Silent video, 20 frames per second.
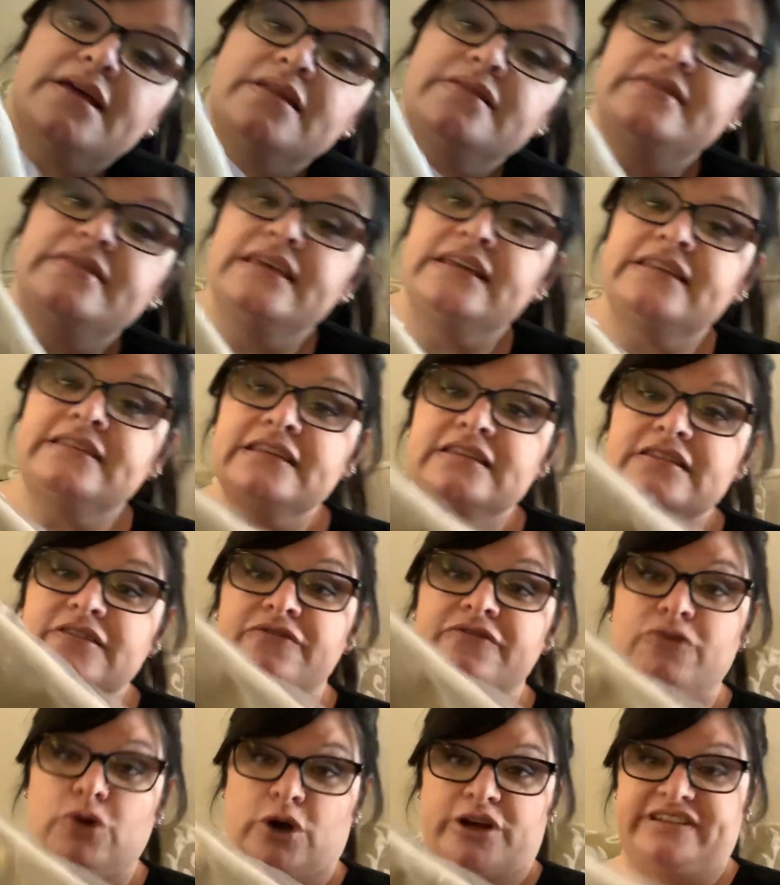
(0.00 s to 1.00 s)
This is a
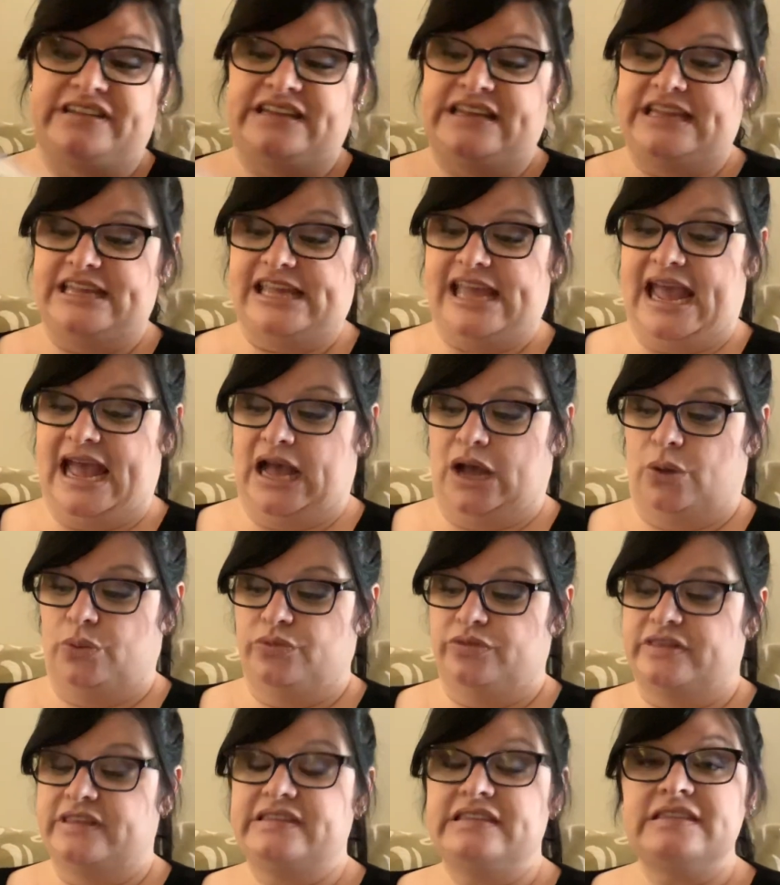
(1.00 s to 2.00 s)
14 count.
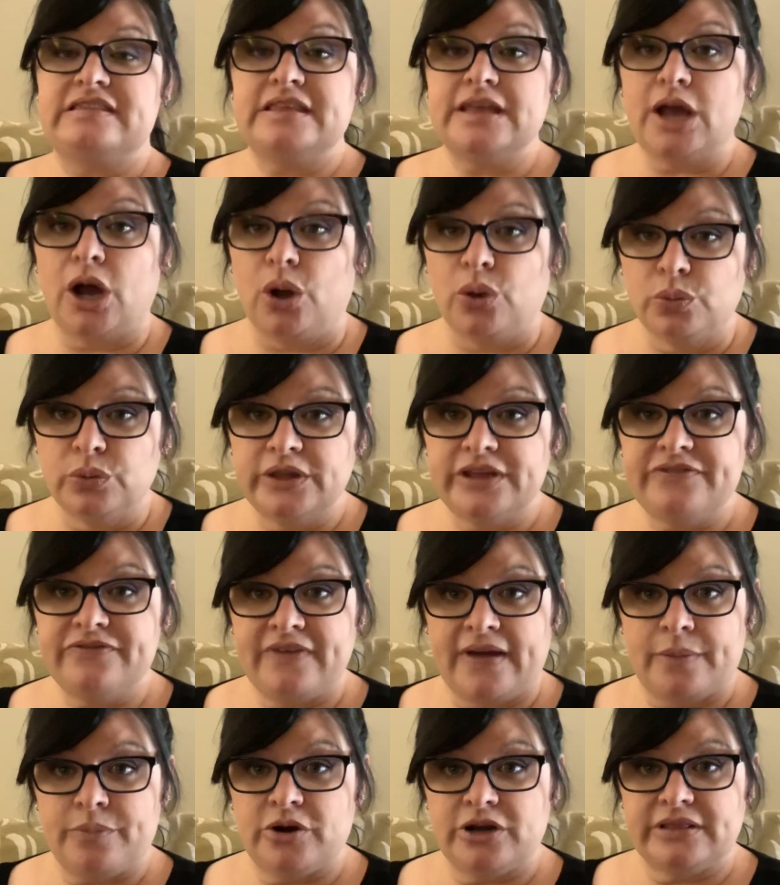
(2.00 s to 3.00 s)
This is the only
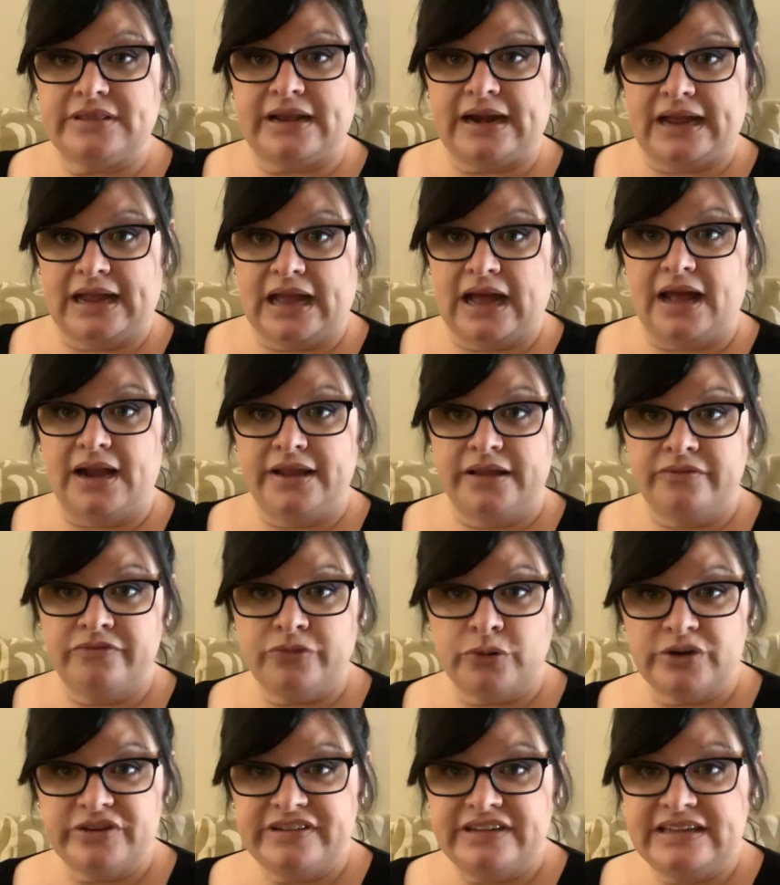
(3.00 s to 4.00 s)
fabric that I got in
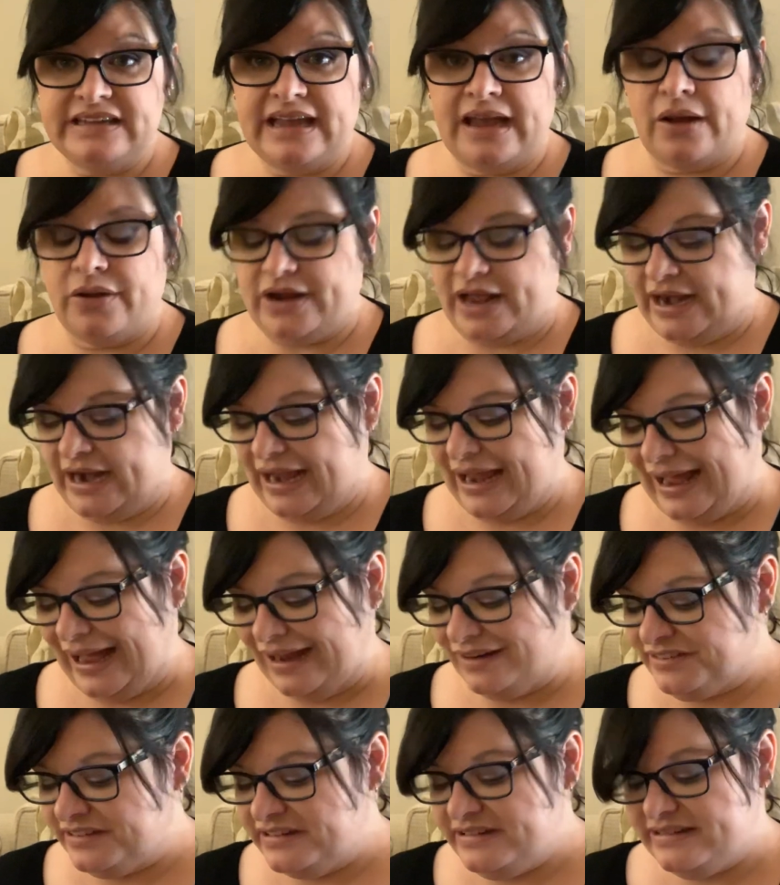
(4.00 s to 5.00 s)
14 count, and I
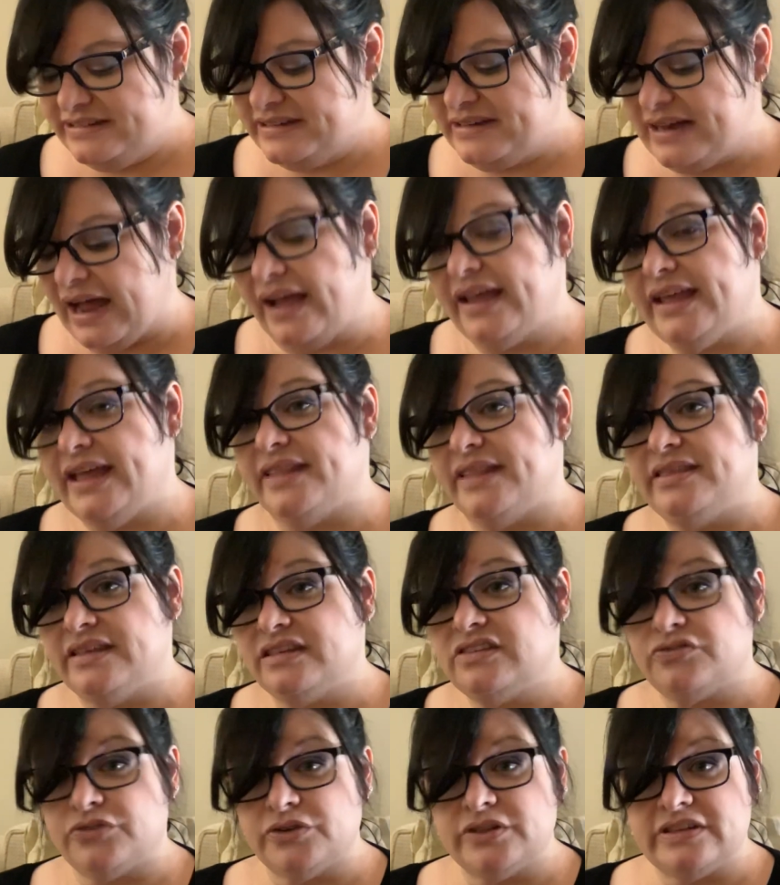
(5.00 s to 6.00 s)
actually did not get
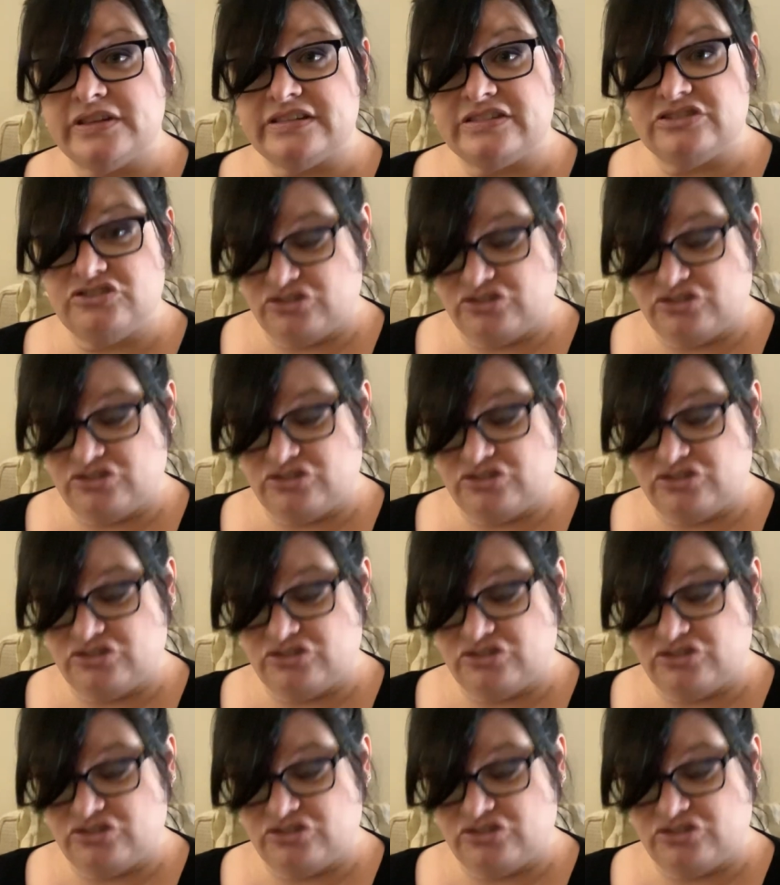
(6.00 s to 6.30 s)
this for this